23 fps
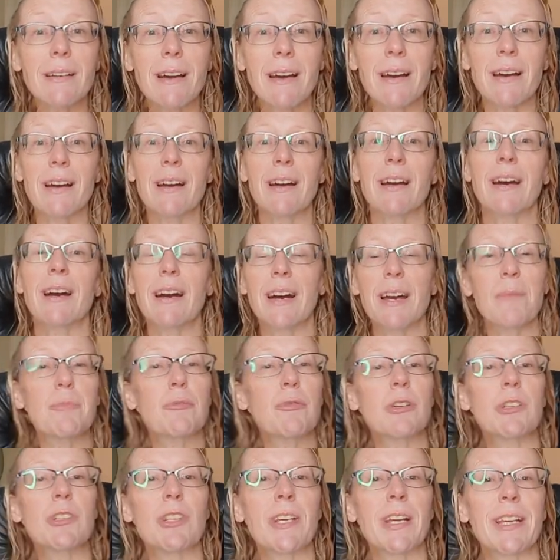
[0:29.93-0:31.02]
I
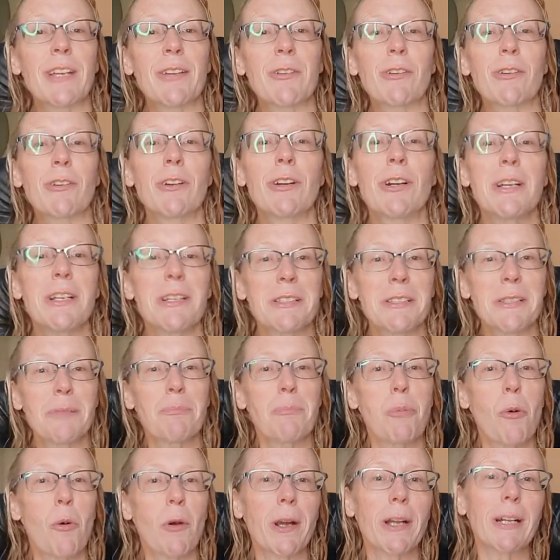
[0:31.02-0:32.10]
appreciate your
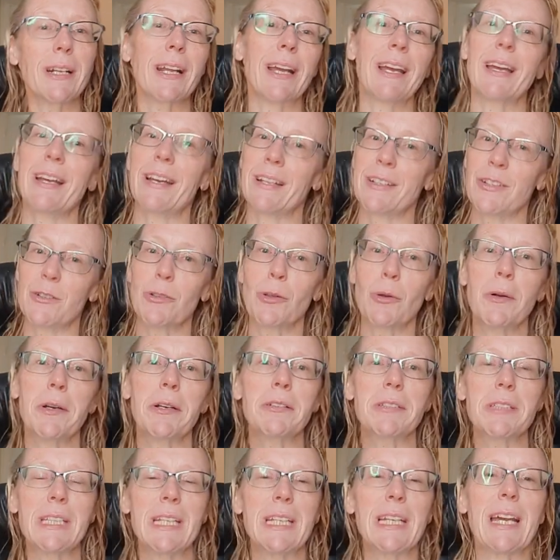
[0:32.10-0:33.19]
support and your
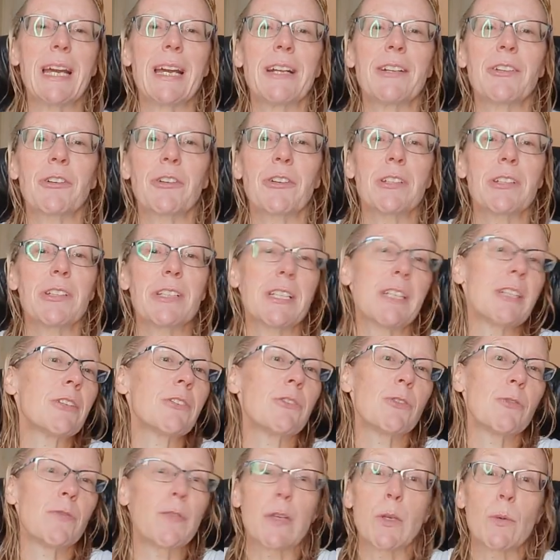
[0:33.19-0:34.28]
loyalty and your
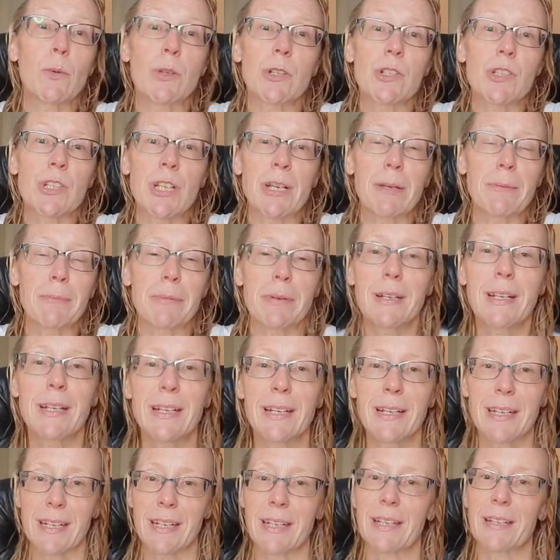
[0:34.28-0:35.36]
continued viewership.
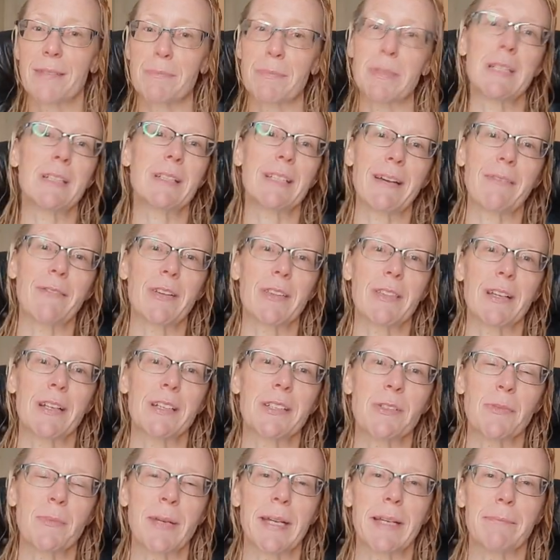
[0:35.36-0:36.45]
It means everything
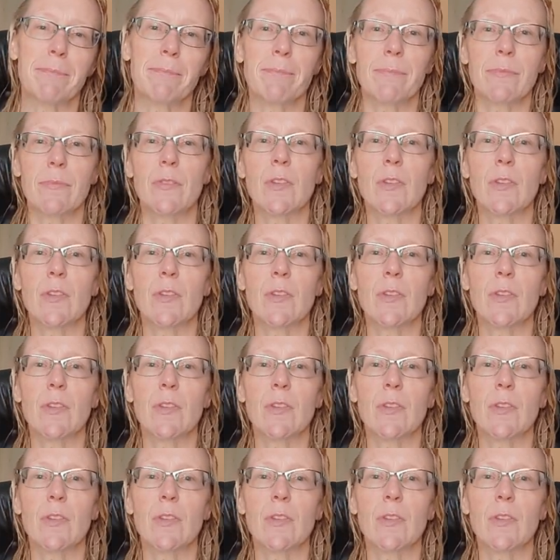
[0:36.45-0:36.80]
to me.